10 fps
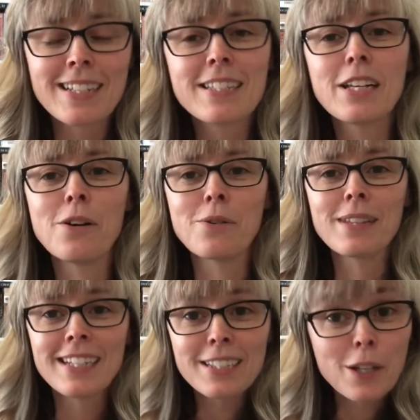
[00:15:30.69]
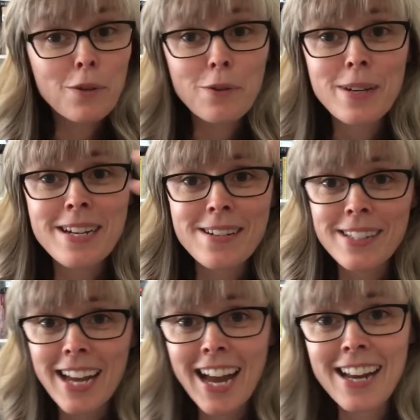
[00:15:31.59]
So let's go 3
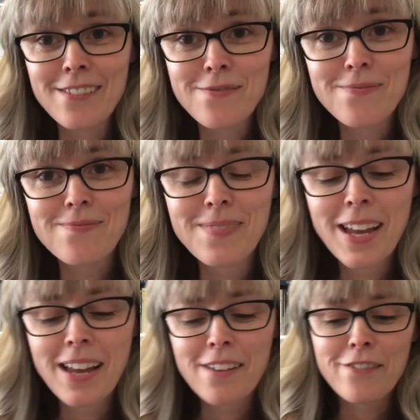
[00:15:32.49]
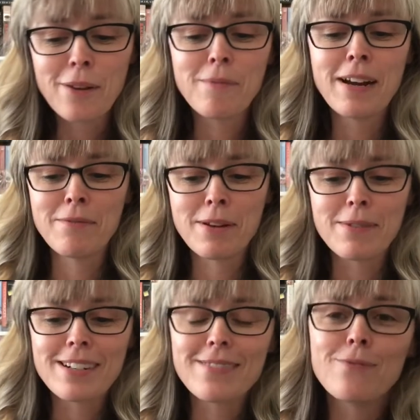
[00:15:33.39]
years ahead from
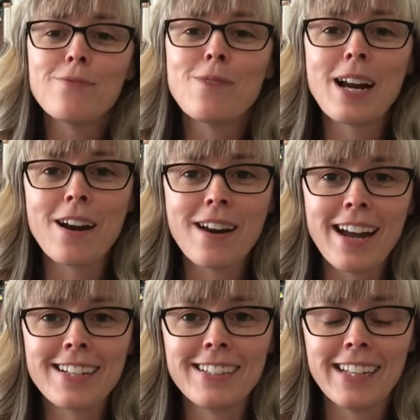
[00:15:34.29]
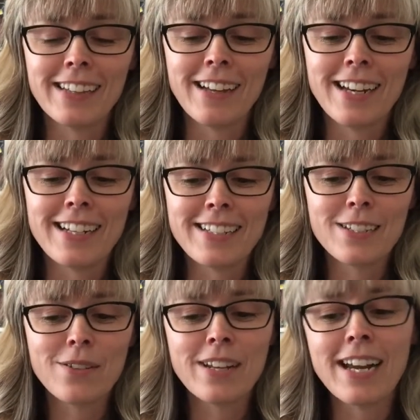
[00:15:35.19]
when our next deadline is.
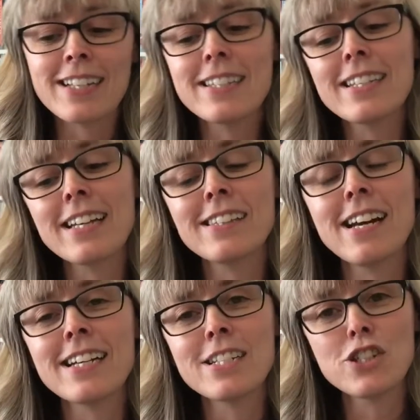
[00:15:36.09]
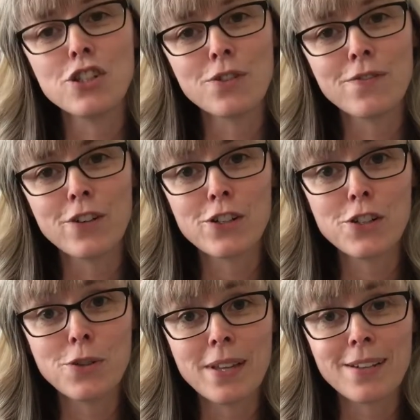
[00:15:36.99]
So the next deadline is June
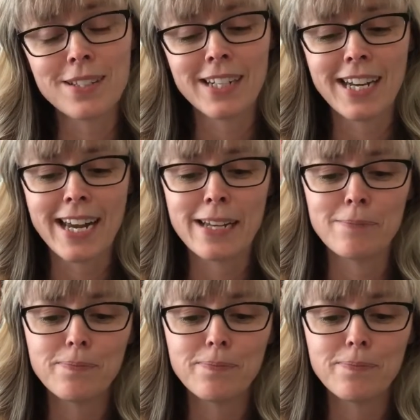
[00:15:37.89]
1st, 2008.